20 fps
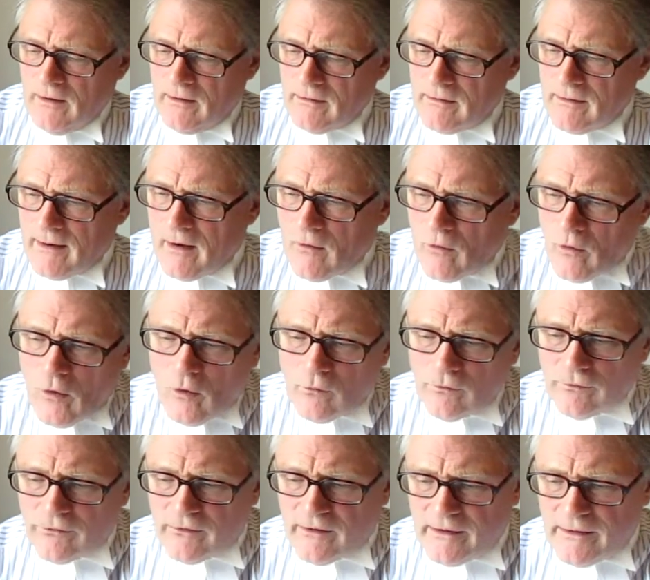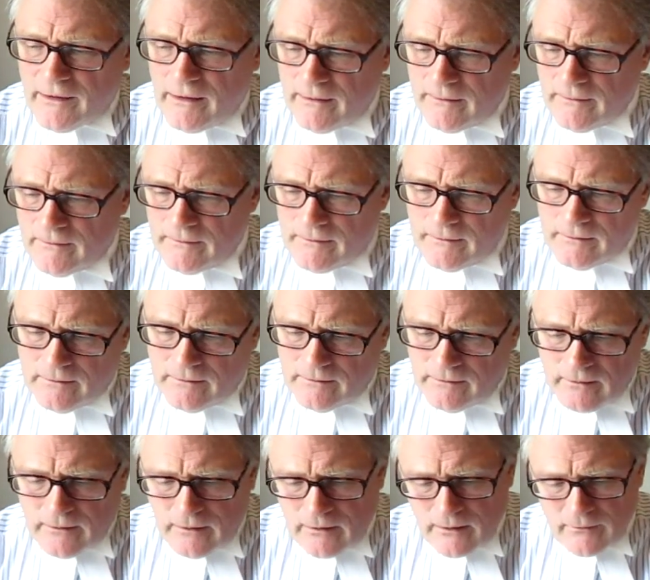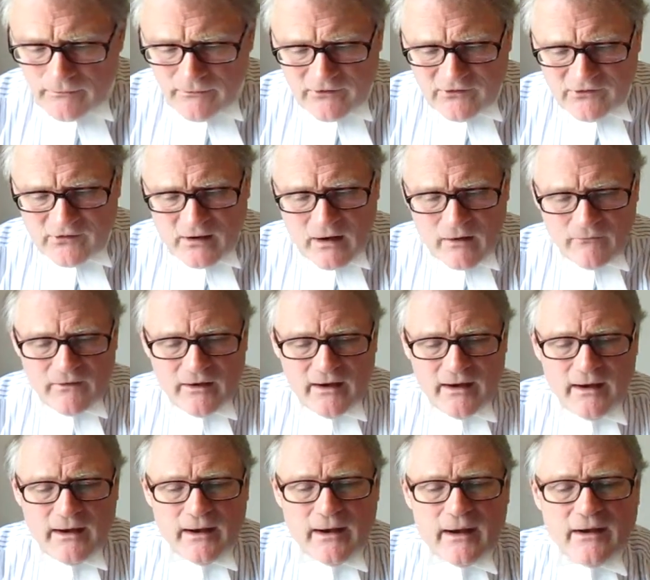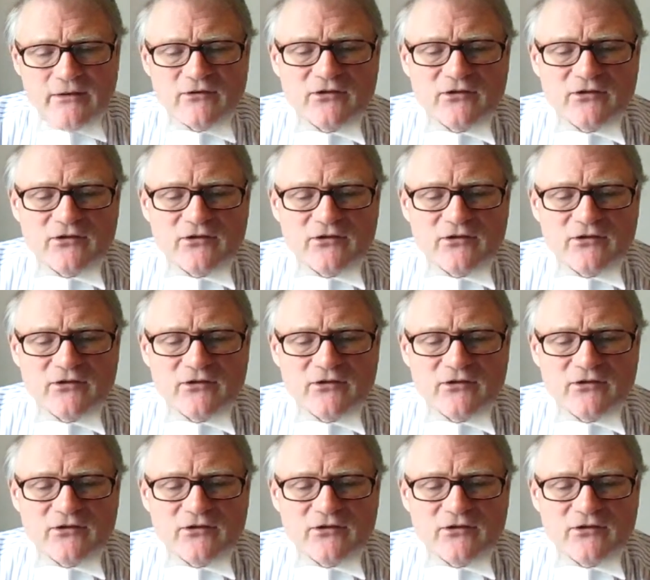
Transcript: Now on the this cover here, it